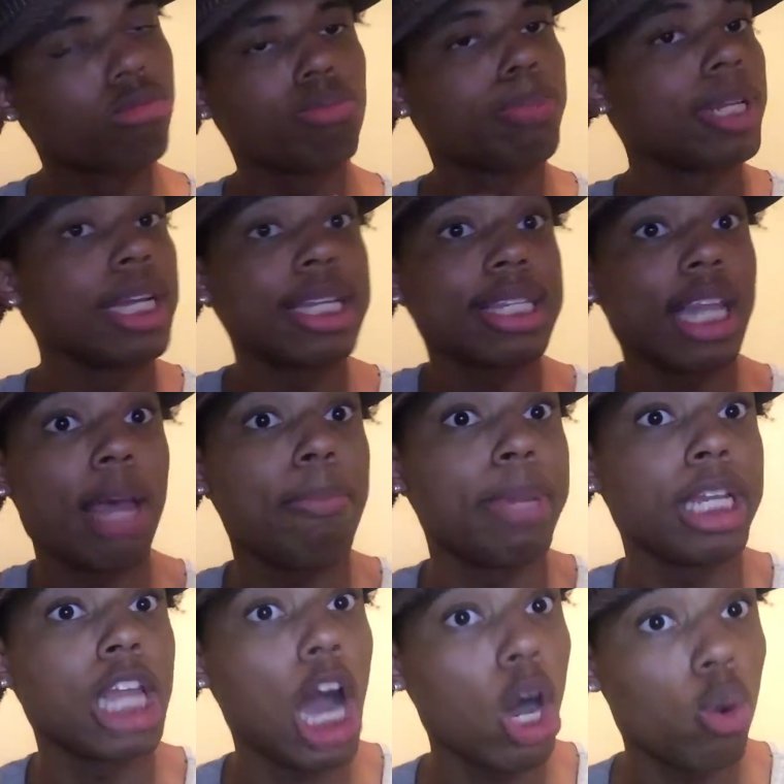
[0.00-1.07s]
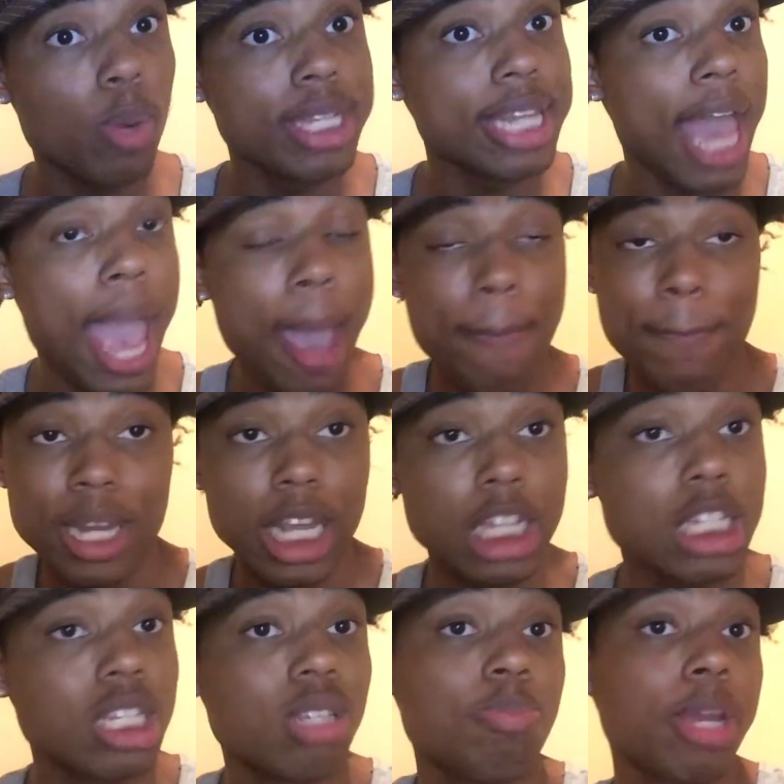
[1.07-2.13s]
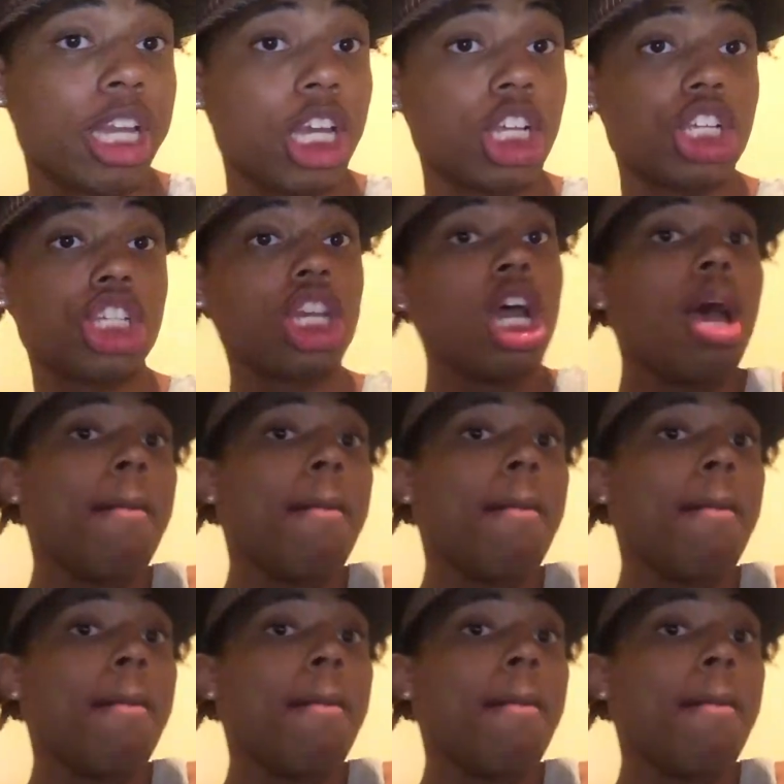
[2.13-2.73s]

please let me know what's happening, Spinach.